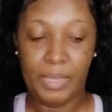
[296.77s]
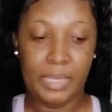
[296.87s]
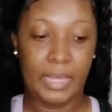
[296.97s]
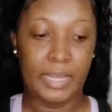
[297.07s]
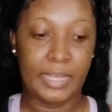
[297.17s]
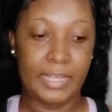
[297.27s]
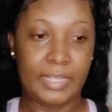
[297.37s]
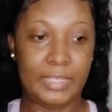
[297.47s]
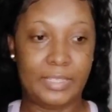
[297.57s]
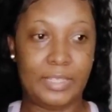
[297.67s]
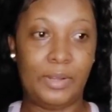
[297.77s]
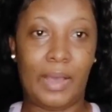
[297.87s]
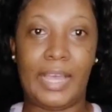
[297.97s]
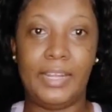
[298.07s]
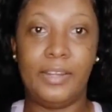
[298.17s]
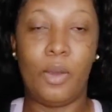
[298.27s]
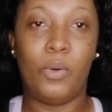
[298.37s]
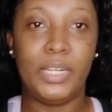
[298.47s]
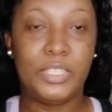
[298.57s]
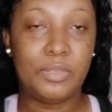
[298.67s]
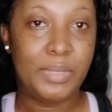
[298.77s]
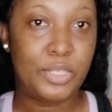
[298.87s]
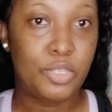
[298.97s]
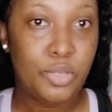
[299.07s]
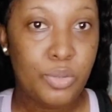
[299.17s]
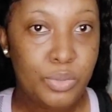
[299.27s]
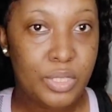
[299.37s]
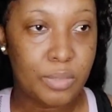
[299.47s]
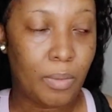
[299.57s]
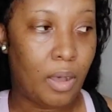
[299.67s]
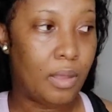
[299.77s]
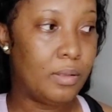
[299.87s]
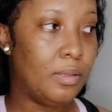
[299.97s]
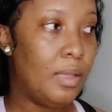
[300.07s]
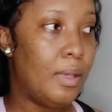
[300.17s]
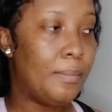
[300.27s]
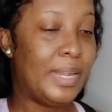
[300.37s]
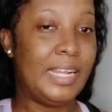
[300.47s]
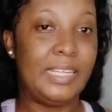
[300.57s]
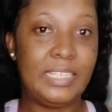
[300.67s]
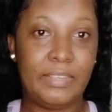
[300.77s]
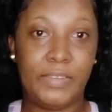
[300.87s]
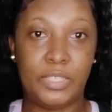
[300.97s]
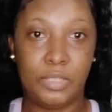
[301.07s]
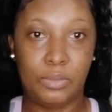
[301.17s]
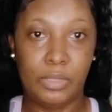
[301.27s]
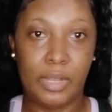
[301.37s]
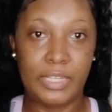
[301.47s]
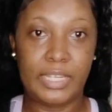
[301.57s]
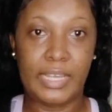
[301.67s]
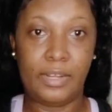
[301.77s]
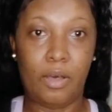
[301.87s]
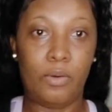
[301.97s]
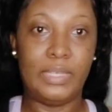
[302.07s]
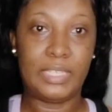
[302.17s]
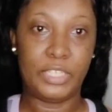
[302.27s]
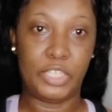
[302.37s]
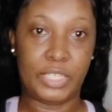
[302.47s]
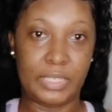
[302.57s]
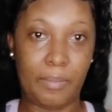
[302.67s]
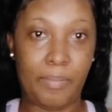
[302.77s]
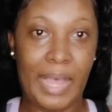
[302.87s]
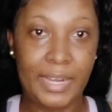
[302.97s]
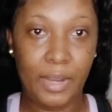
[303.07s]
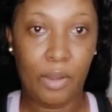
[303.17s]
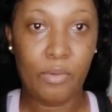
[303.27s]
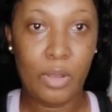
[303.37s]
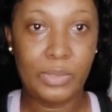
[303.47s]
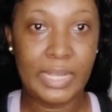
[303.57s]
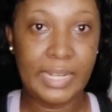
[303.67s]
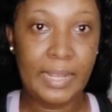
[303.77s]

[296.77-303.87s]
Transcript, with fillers: because, you know, I did not want it to be too small. But at least if it's too large, I can always adjust the band around